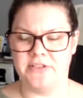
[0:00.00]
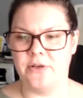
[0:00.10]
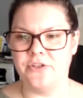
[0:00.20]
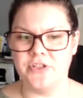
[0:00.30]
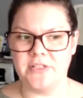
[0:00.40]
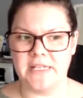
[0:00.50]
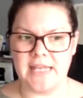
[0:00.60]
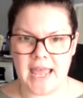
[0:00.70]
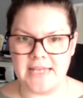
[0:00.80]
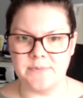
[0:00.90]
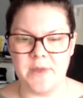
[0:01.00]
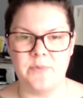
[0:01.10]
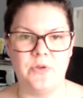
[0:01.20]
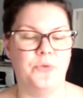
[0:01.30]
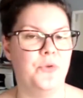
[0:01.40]
So just in case
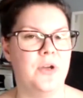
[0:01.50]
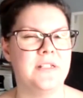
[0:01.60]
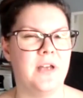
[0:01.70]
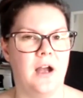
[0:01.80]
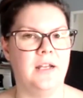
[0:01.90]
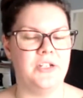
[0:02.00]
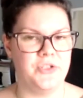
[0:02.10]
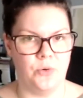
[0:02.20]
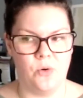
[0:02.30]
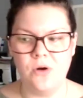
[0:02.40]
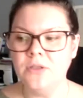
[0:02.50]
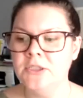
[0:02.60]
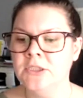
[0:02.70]
maybe you're not entirely sure,